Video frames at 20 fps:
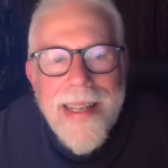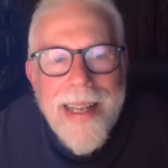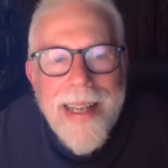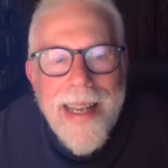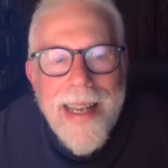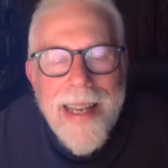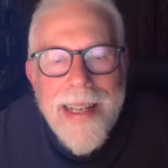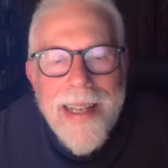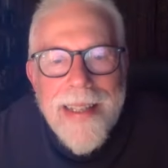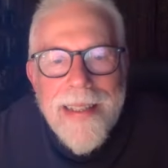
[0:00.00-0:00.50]

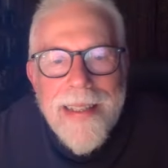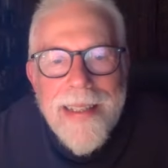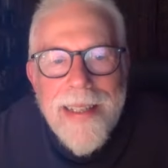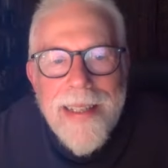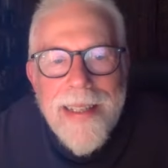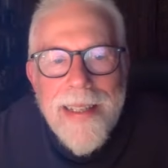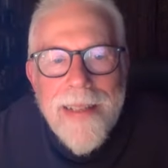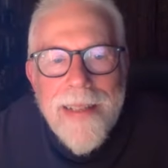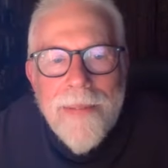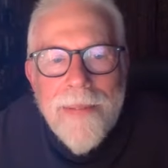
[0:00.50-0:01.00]
And
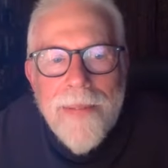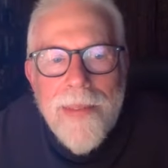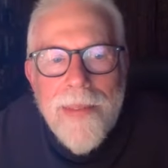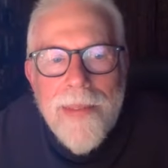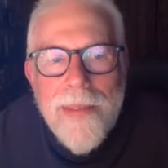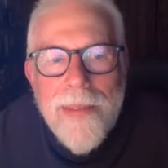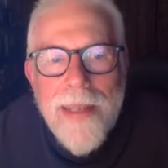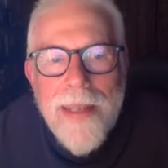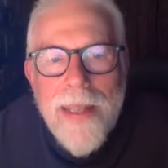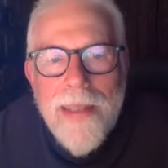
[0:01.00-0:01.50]

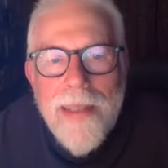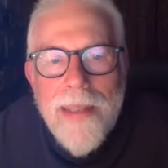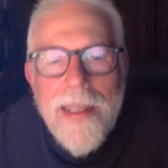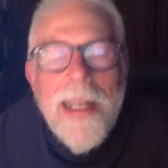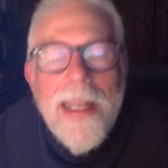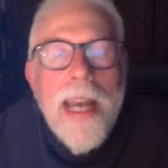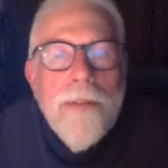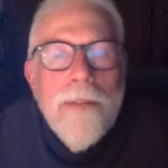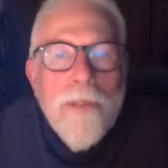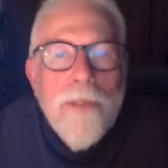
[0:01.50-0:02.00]
then
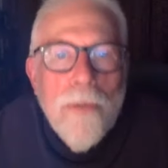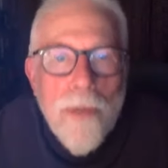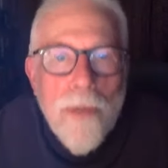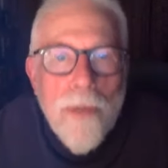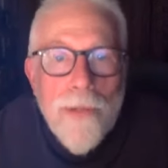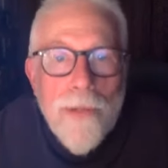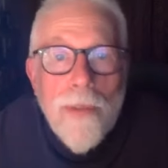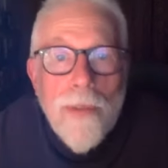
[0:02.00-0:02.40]
afterwards,